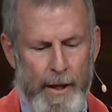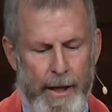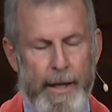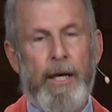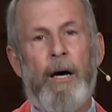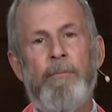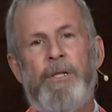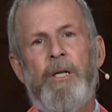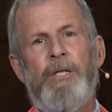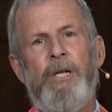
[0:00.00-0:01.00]
He comes
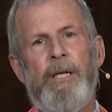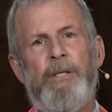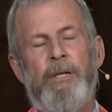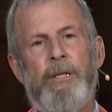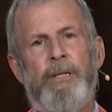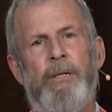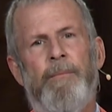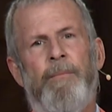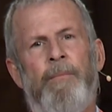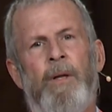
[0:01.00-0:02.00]
to Jesus
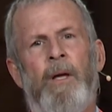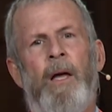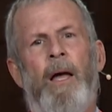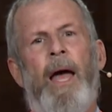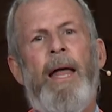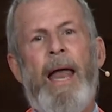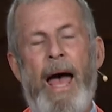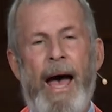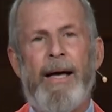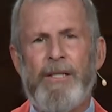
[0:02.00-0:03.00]
and
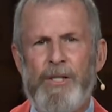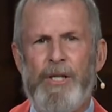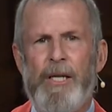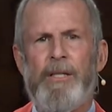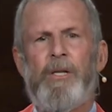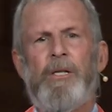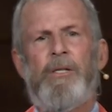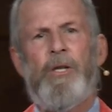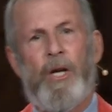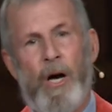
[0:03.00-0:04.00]
asks Jesus
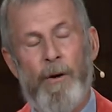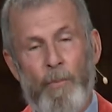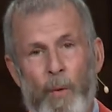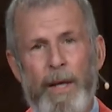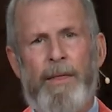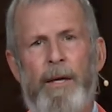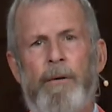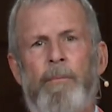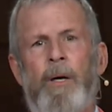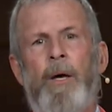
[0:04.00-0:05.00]
to come with
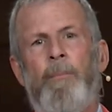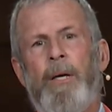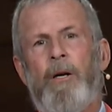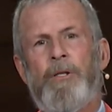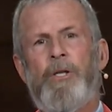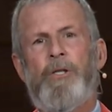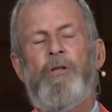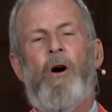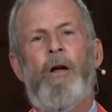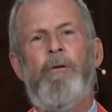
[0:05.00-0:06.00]
him because his
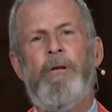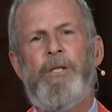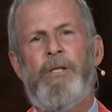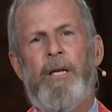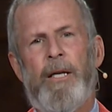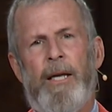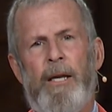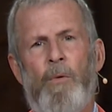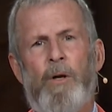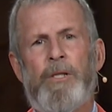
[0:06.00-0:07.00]
daughter is sick and
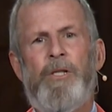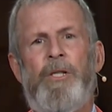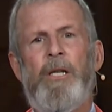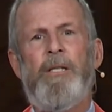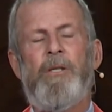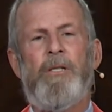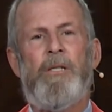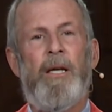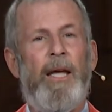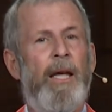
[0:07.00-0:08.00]
he wants Jesus
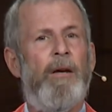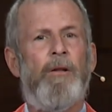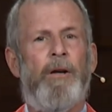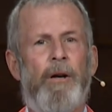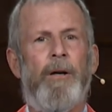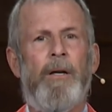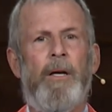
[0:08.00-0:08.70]
to heal her.